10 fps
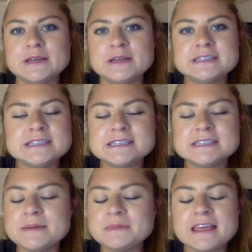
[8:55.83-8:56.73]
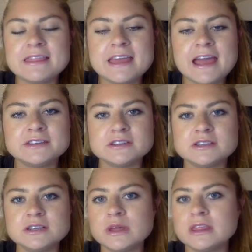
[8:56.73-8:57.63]
It's something that they have to
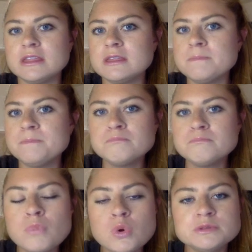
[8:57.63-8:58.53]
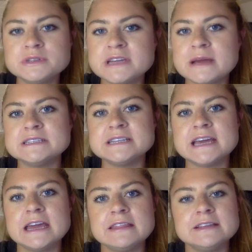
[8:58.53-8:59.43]
deal with multiple times a
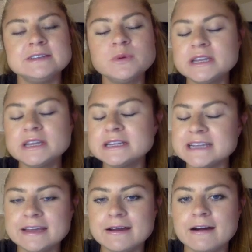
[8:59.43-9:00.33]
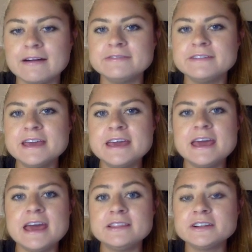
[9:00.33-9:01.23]
day. They don't get a day off,
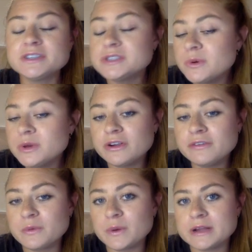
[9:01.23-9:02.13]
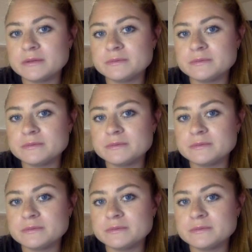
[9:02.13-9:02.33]
and there's no cure for it.